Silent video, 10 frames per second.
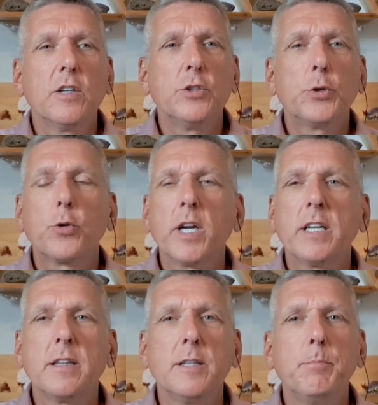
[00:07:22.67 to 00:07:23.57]
You
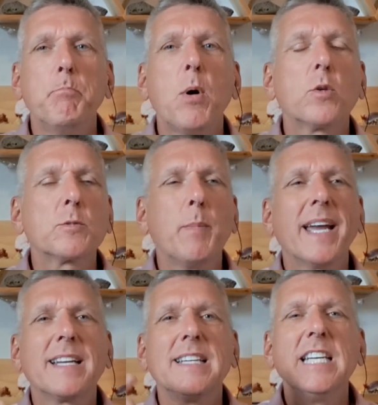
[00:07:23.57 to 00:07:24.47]
created the most
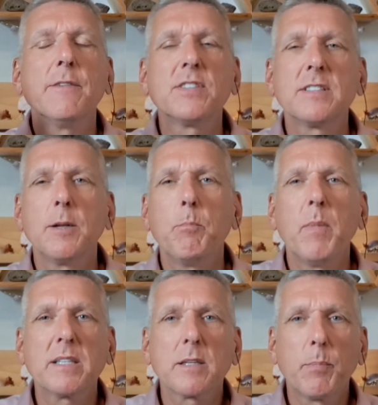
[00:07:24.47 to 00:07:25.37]
magnificent
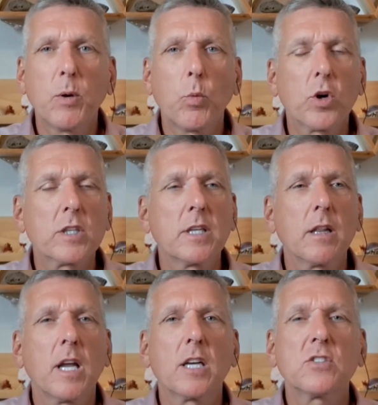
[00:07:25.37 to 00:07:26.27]
mess up at work
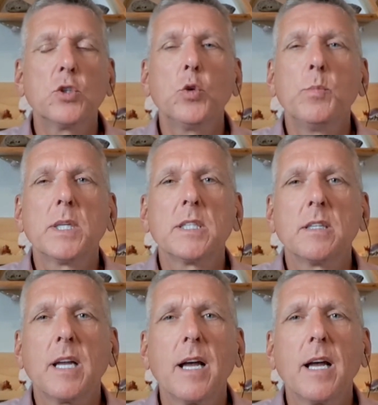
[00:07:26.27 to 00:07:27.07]
that lost $2 million.